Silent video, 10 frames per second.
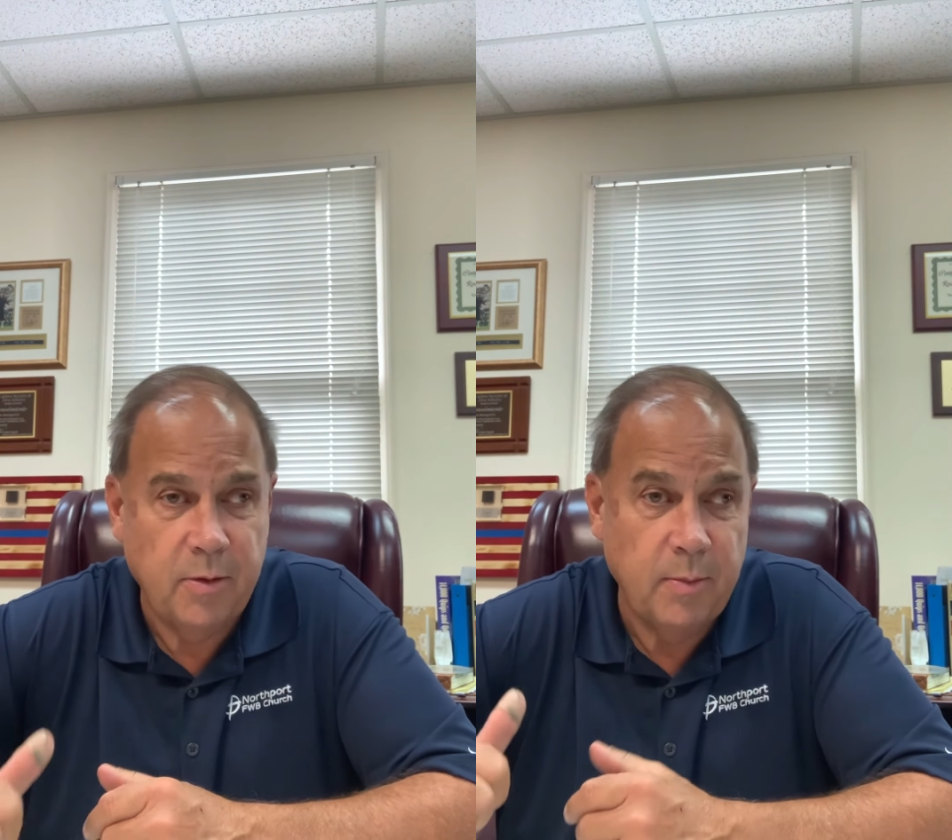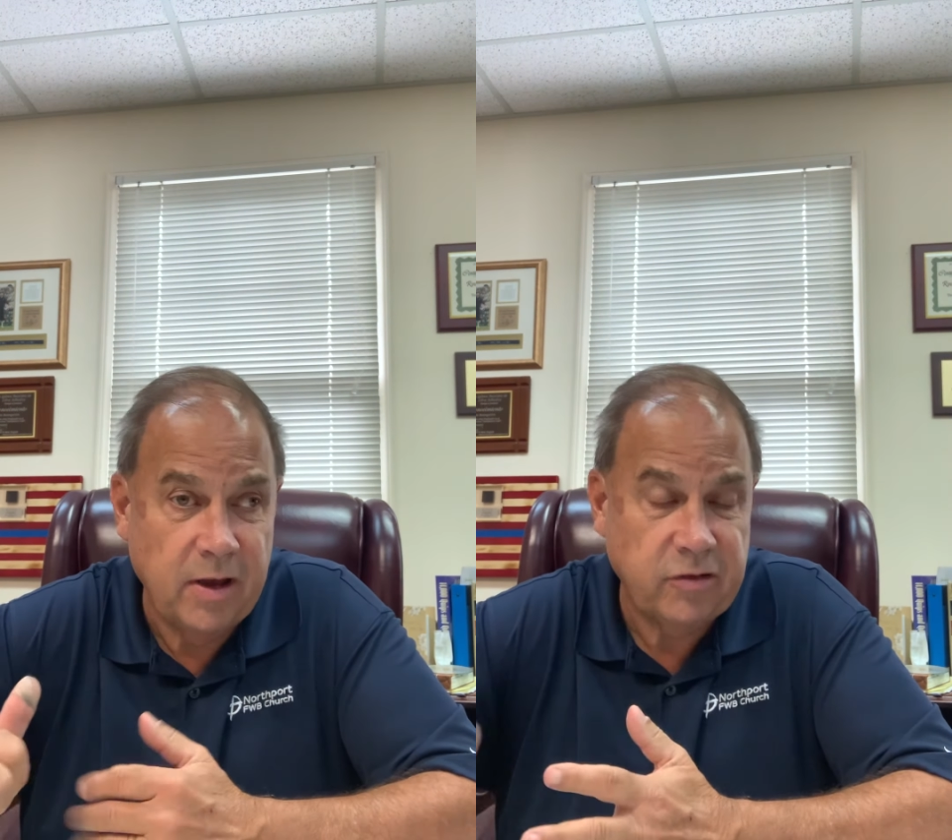
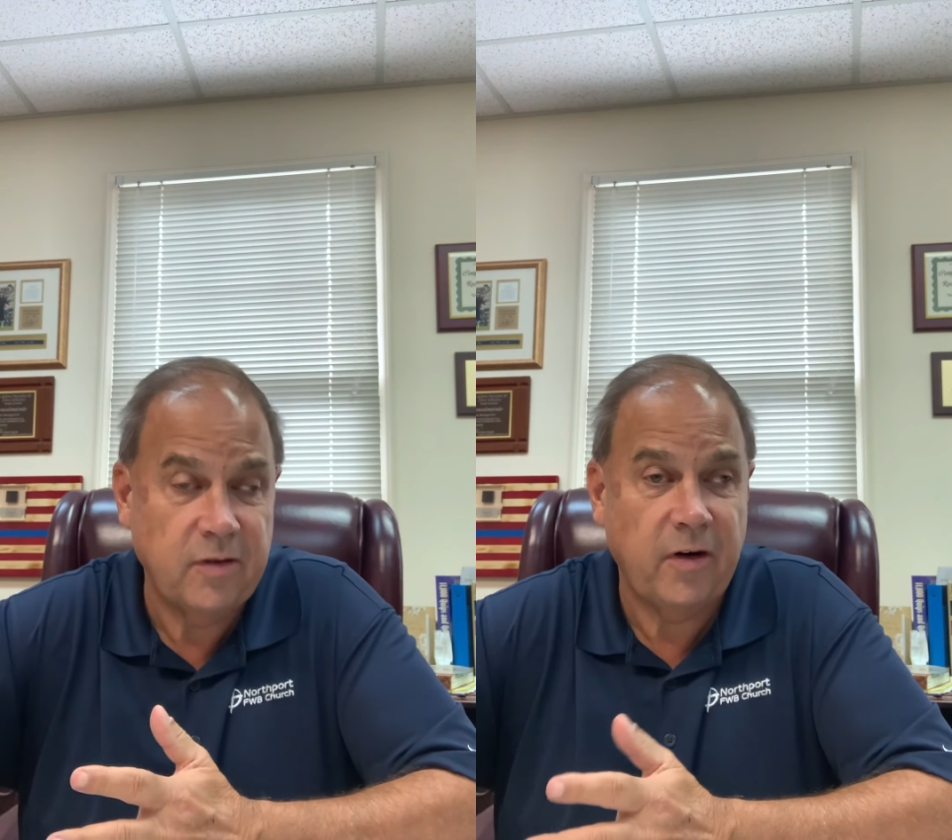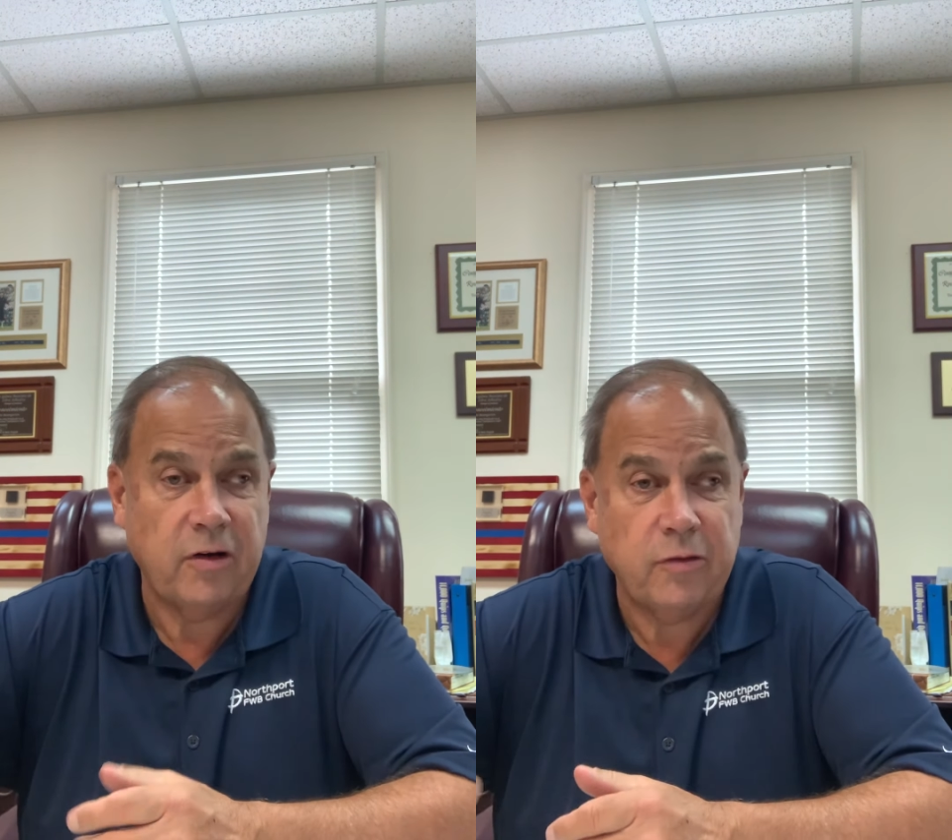the best
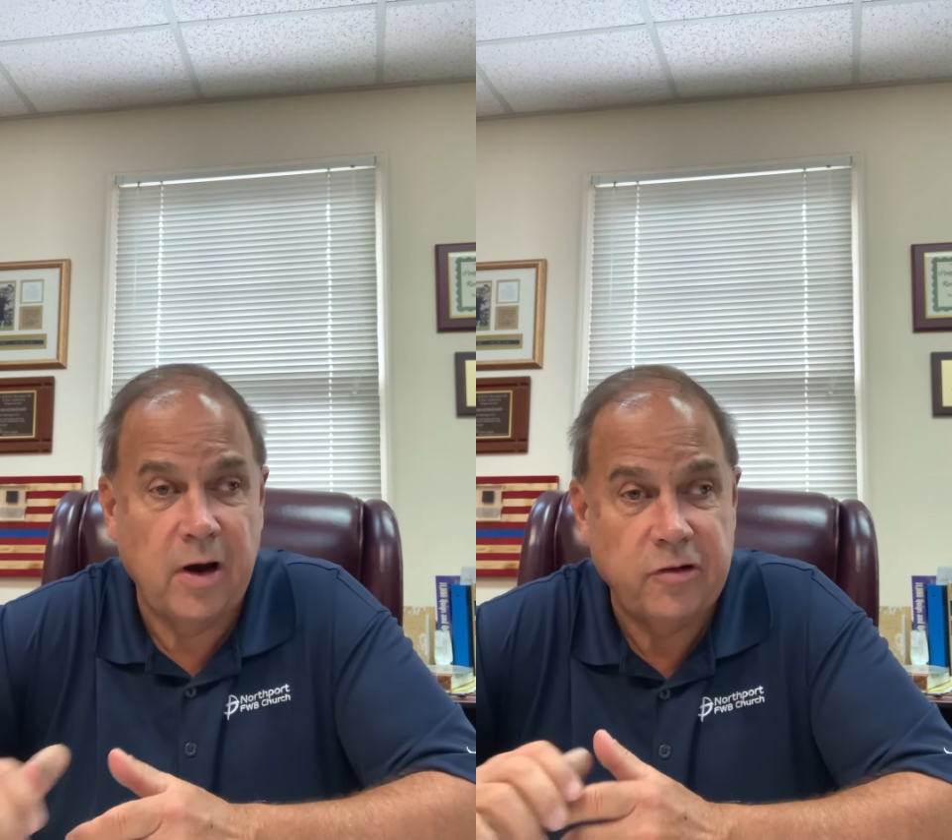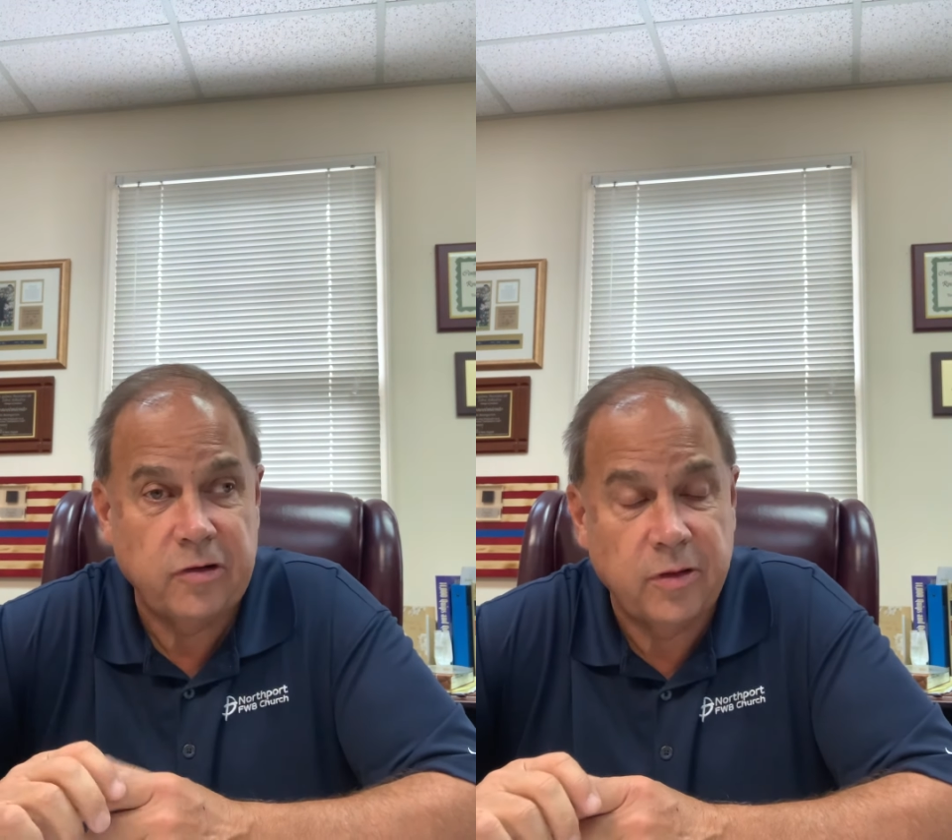of our
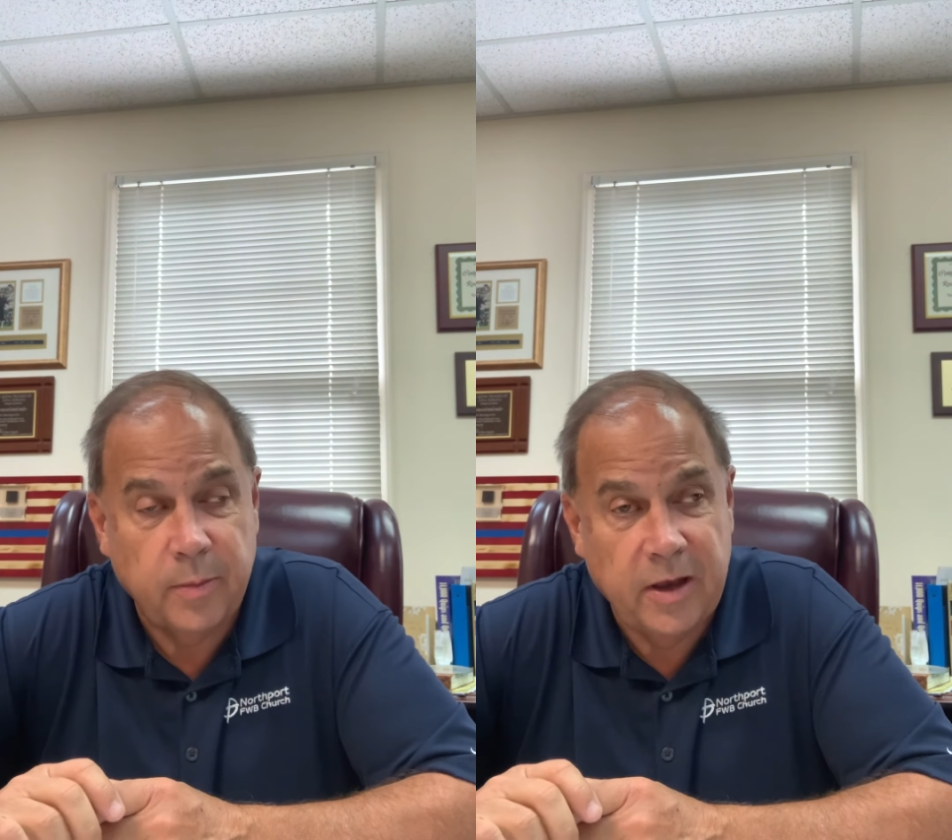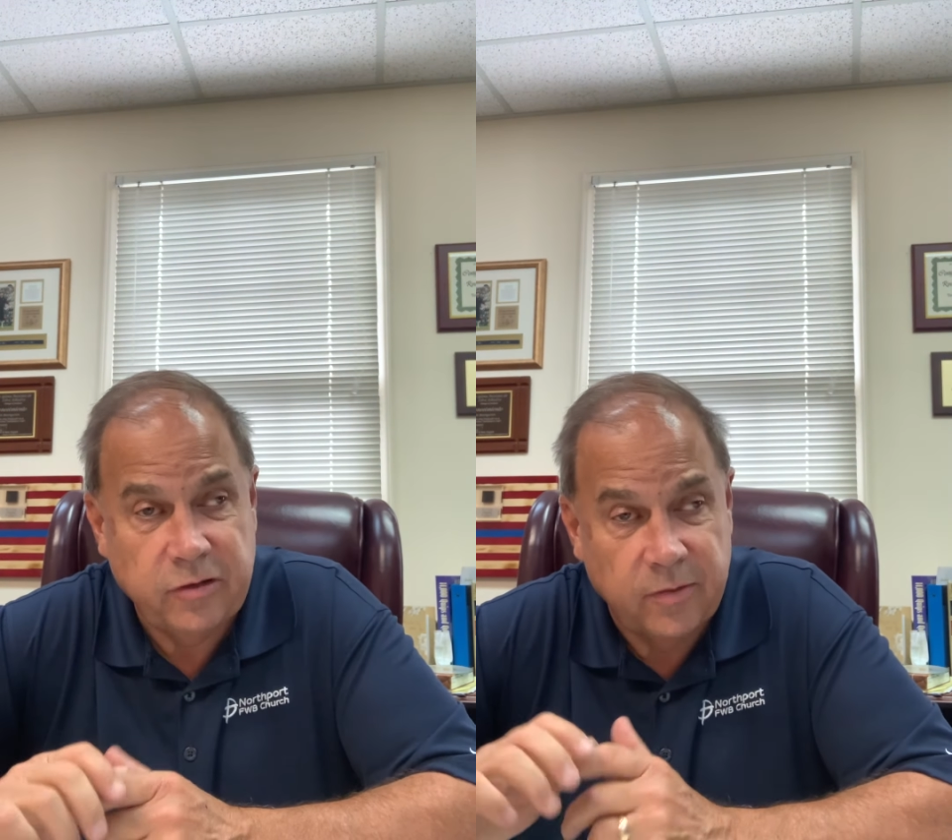treasure, the
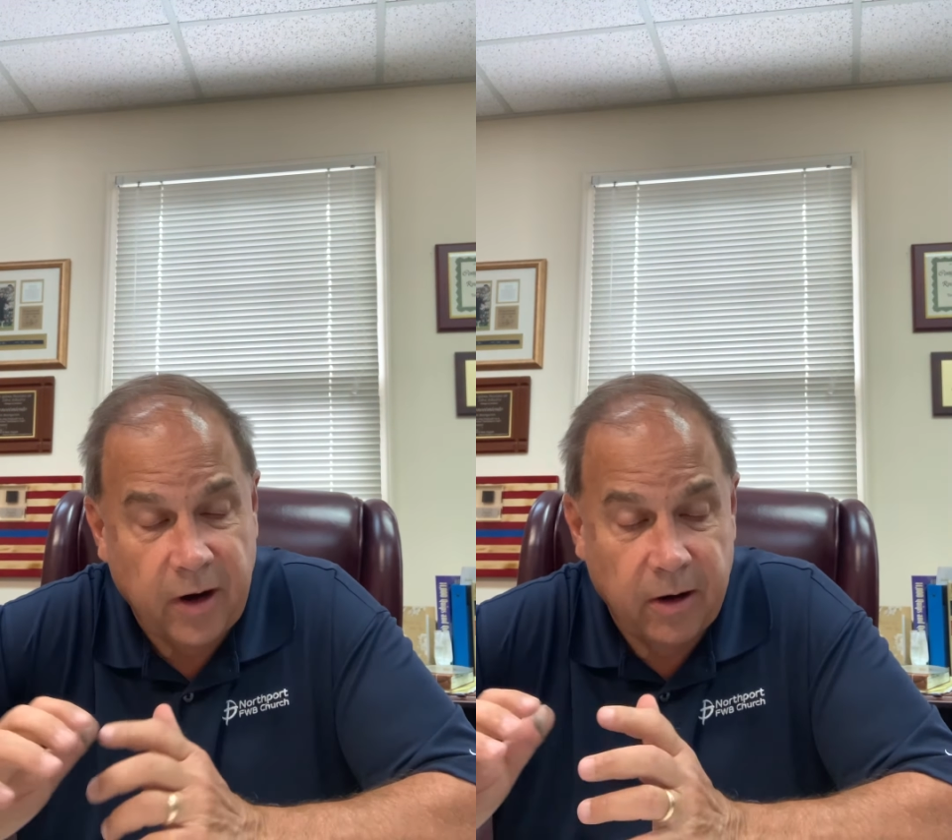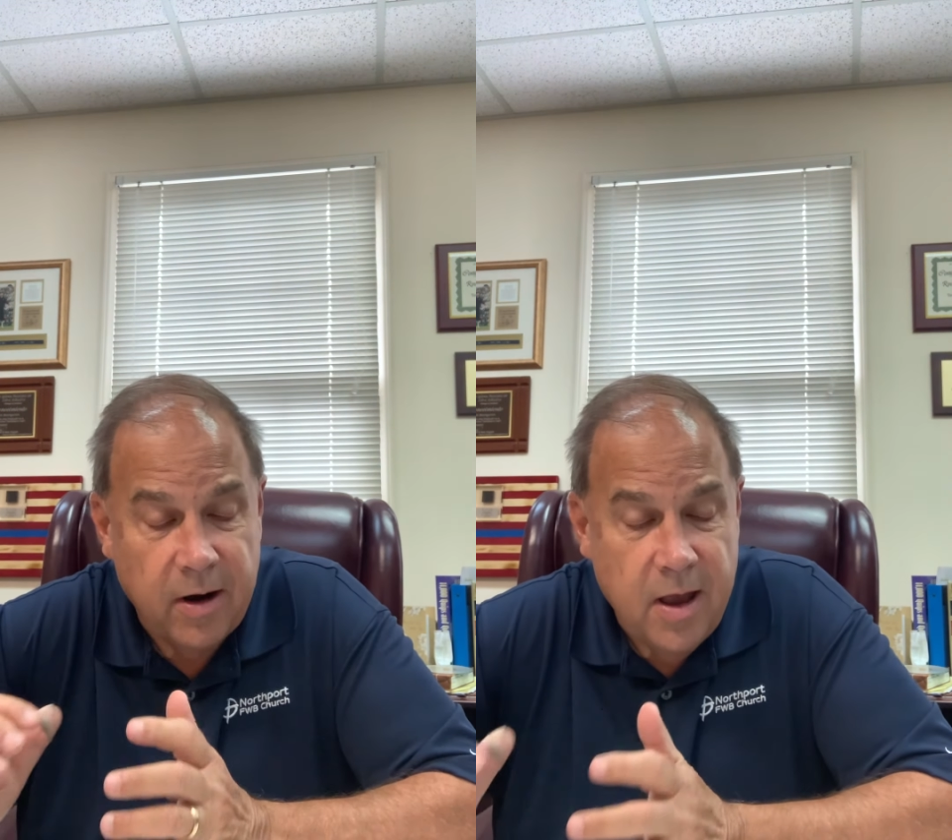best of
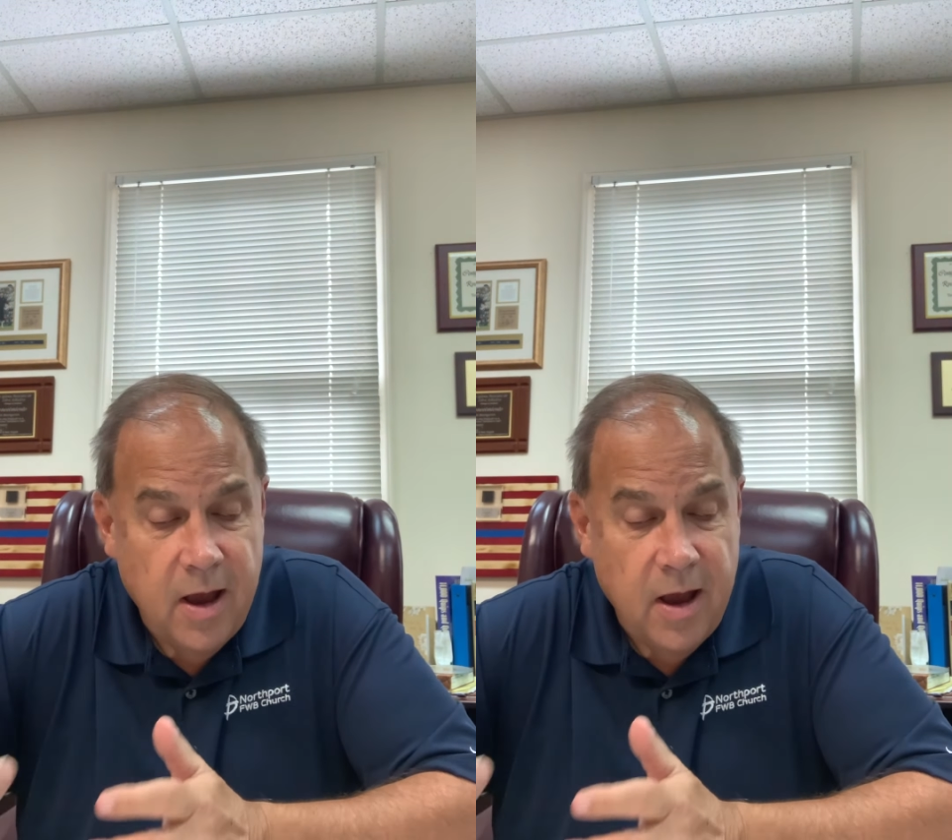our